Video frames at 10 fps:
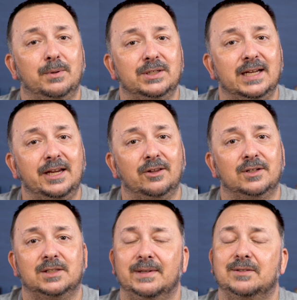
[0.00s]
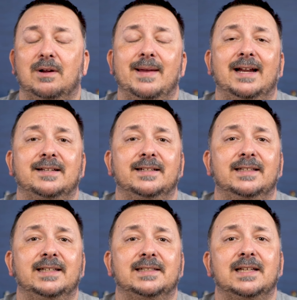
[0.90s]
in particular is the reason why I'm adding to the
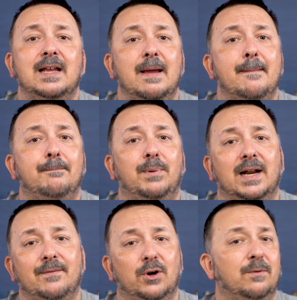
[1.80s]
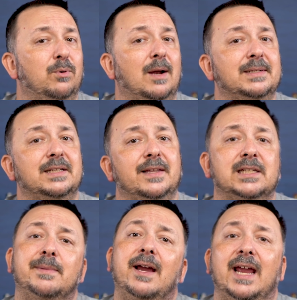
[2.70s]
list, but I've heard promising
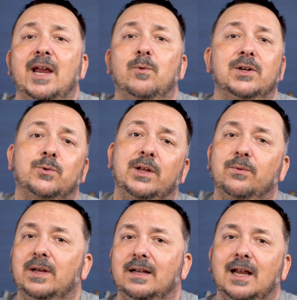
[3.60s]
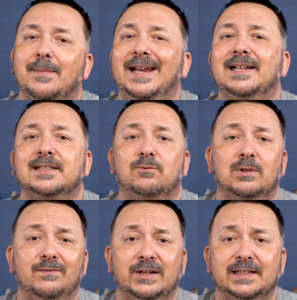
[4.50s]
things about A123 and gonna get my hands on
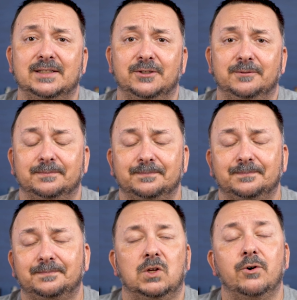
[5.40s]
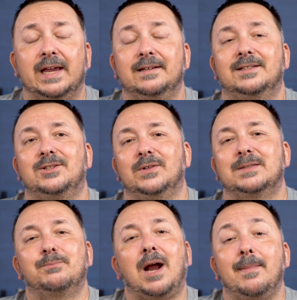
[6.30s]
one very soon. Okay, so
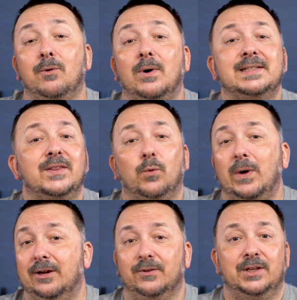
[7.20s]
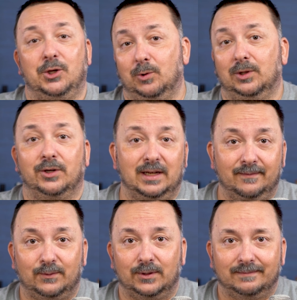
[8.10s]
this probably wasn't the weeder that you were
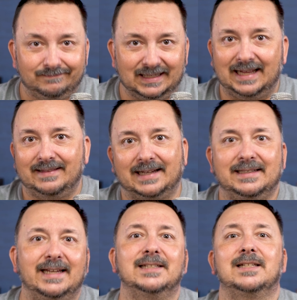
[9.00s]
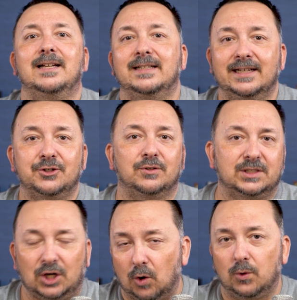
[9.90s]
looking for, and that is an intentional
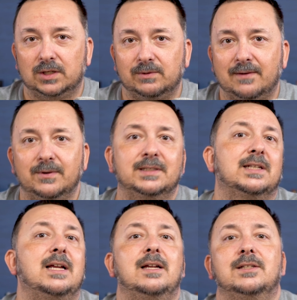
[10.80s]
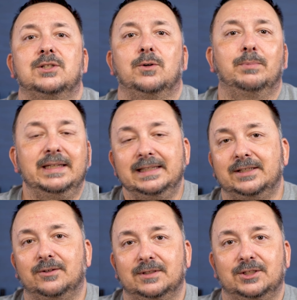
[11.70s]
Star Wars reference, so please
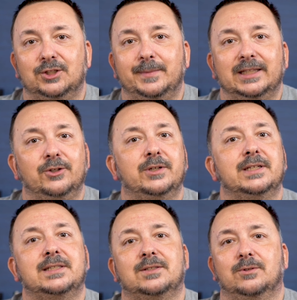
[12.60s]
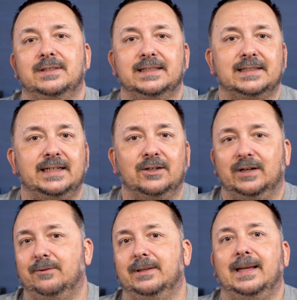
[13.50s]
don't sue me, Lucas or Disney or
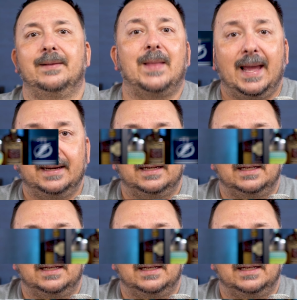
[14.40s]
anyone like that.